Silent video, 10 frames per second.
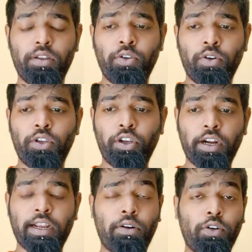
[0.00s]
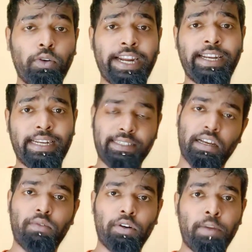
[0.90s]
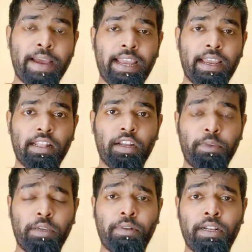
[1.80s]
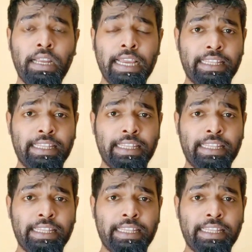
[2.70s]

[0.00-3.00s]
you know, your account to get discovered by other people,